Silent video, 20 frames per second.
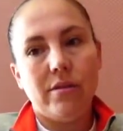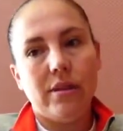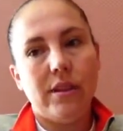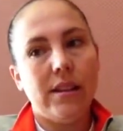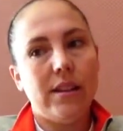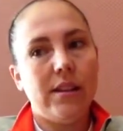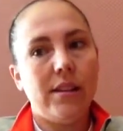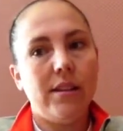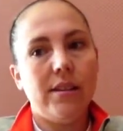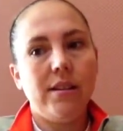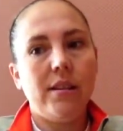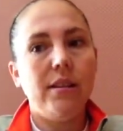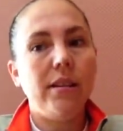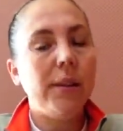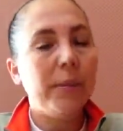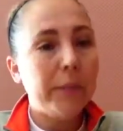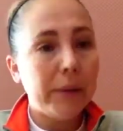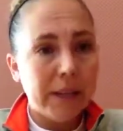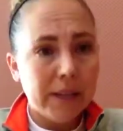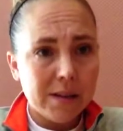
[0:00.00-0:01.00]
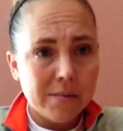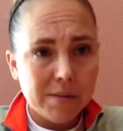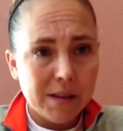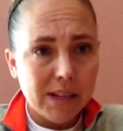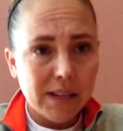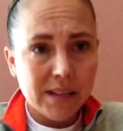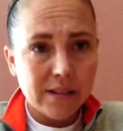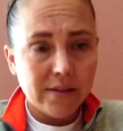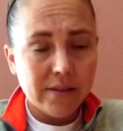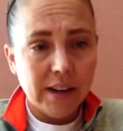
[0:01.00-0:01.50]
the Olympic
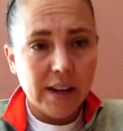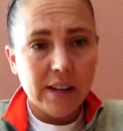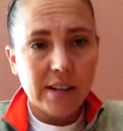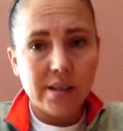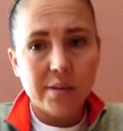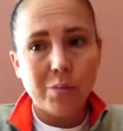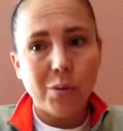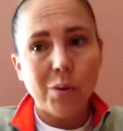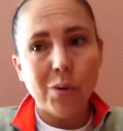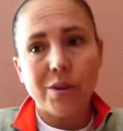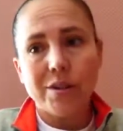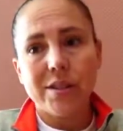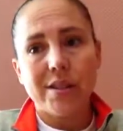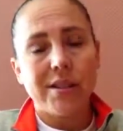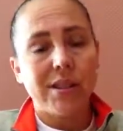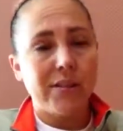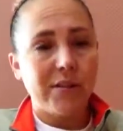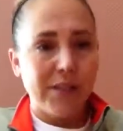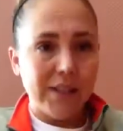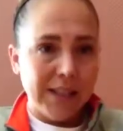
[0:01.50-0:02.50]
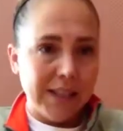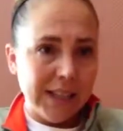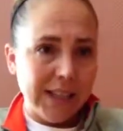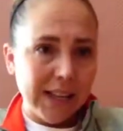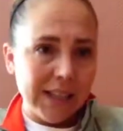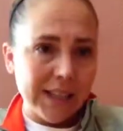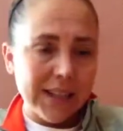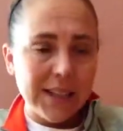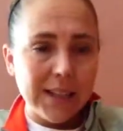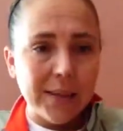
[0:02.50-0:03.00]
Committee defines sports is different than the
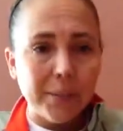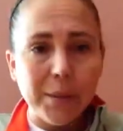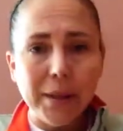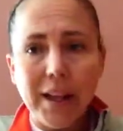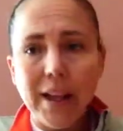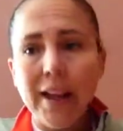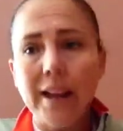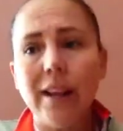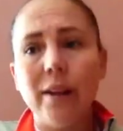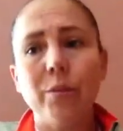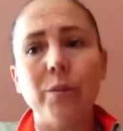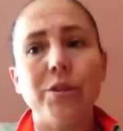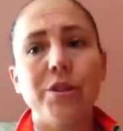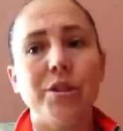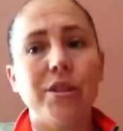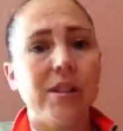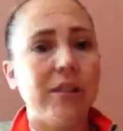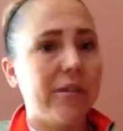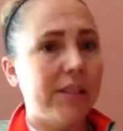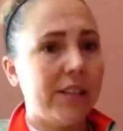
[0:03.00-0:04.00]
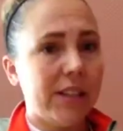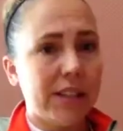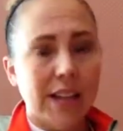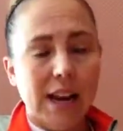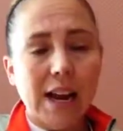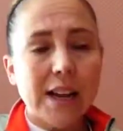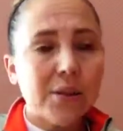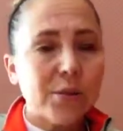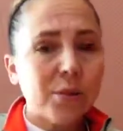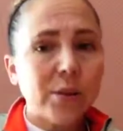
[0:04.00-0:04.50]
NCAA, which is different than
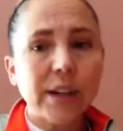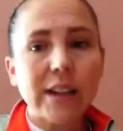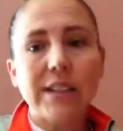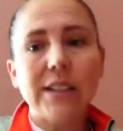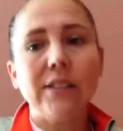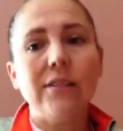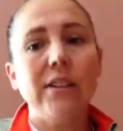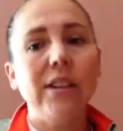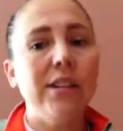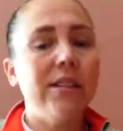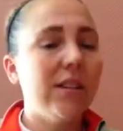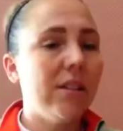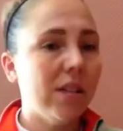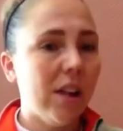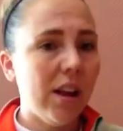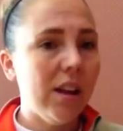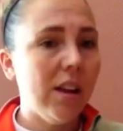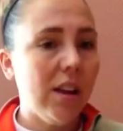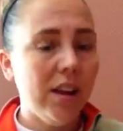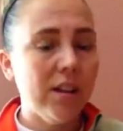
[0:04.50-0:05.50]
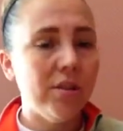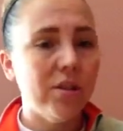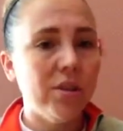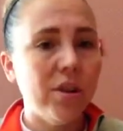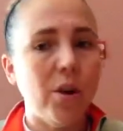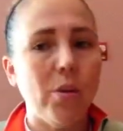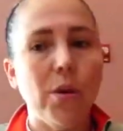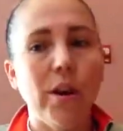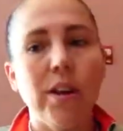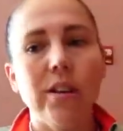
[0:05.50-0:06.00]
high school activities, and
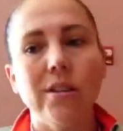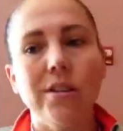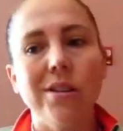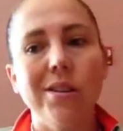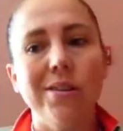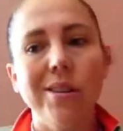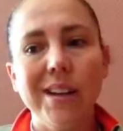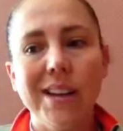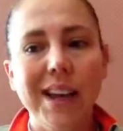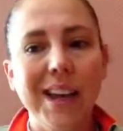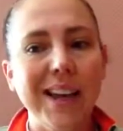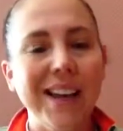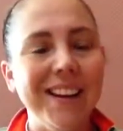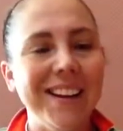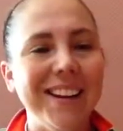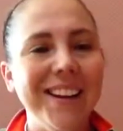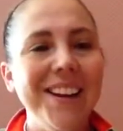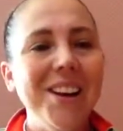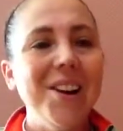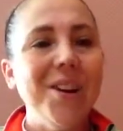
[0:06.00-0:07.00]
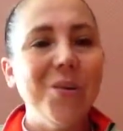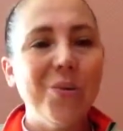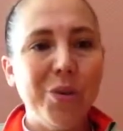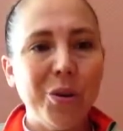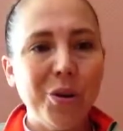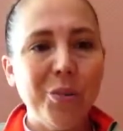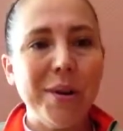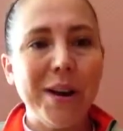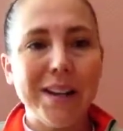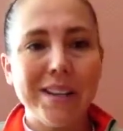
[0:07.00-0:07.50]
so on. So again, we
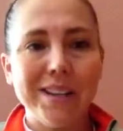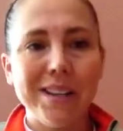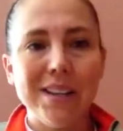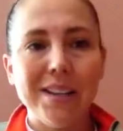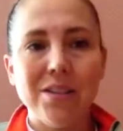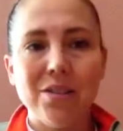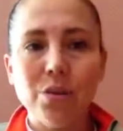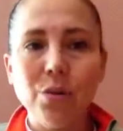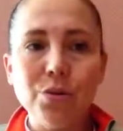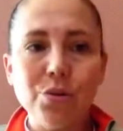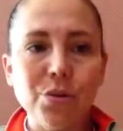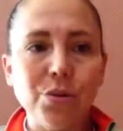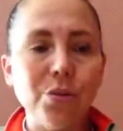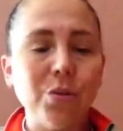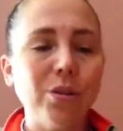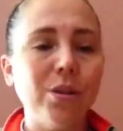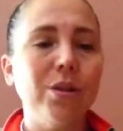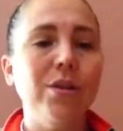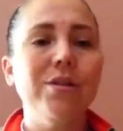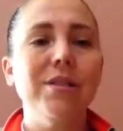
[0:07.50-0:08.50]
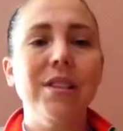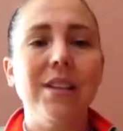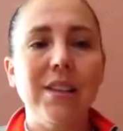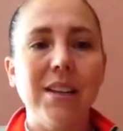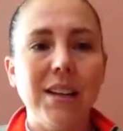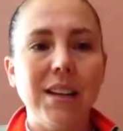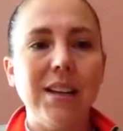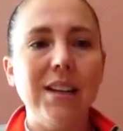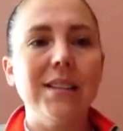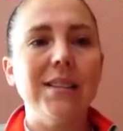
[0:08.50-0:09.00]
go back to these social worlds and
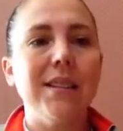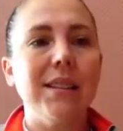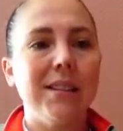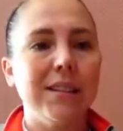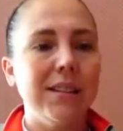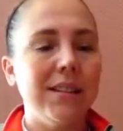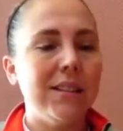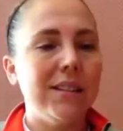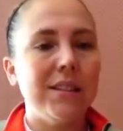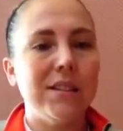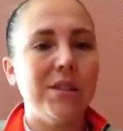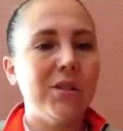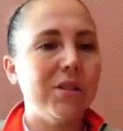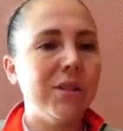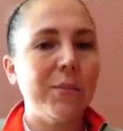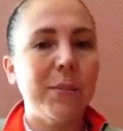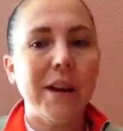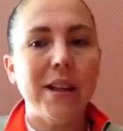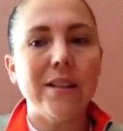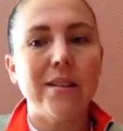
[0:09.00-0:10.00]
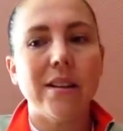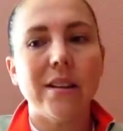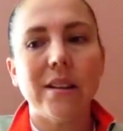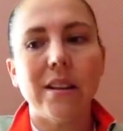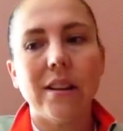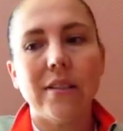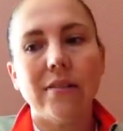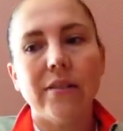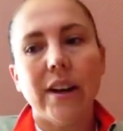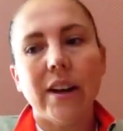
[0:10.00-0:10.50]
things. It just depends on
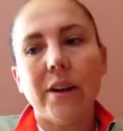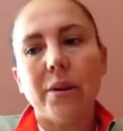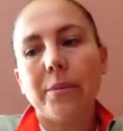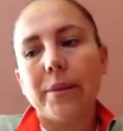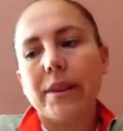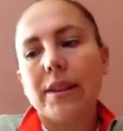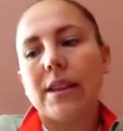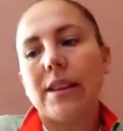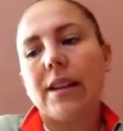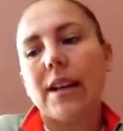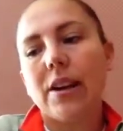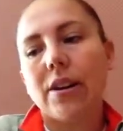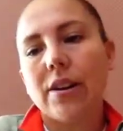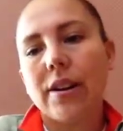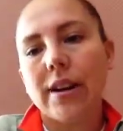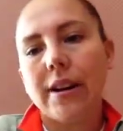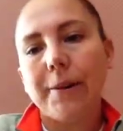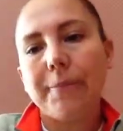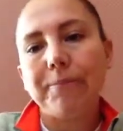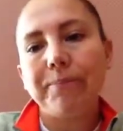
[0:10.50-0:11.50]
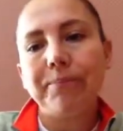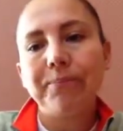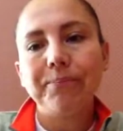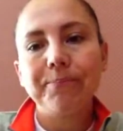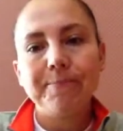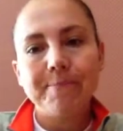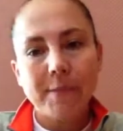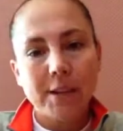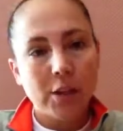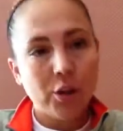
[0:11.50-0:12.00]
the environment that they are in.
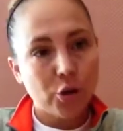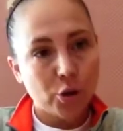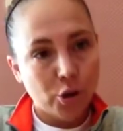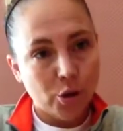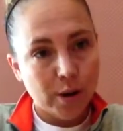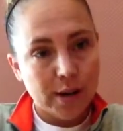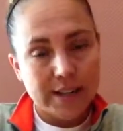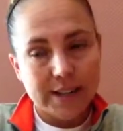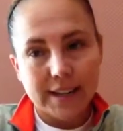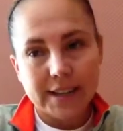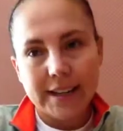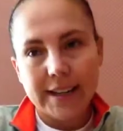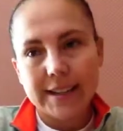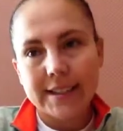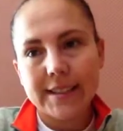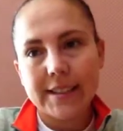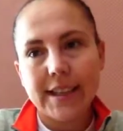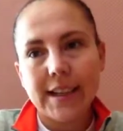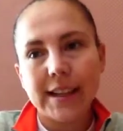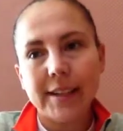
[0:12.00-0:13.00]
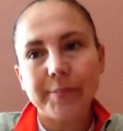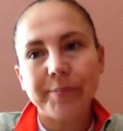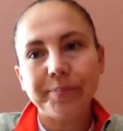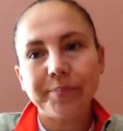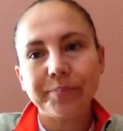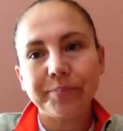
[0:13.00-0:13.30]
Go ahead to the next slide.